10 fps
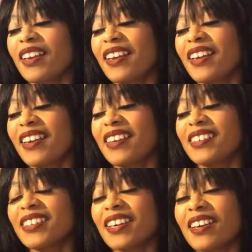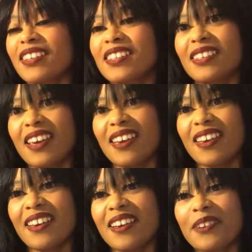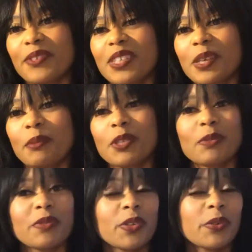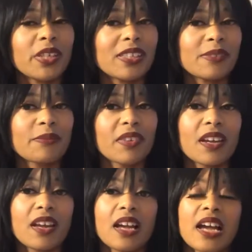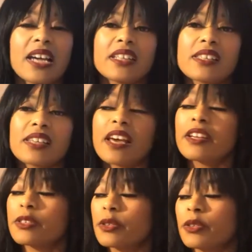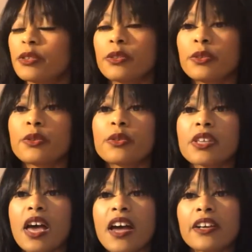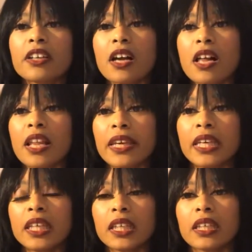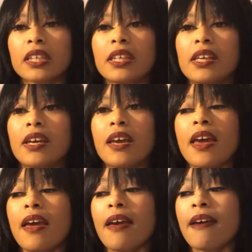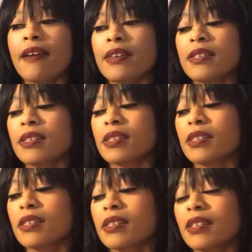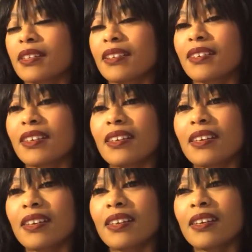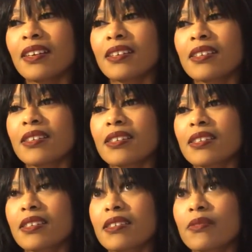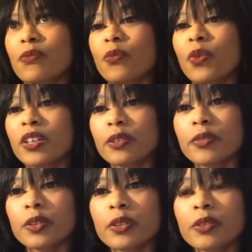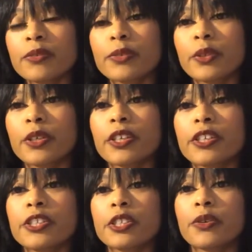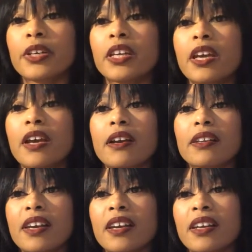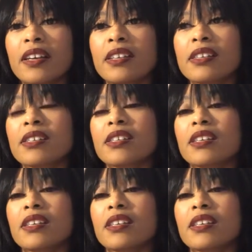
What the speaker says: And today I was able to review it. I decided to use iron gall ink as it is wonderful for showing hairlines,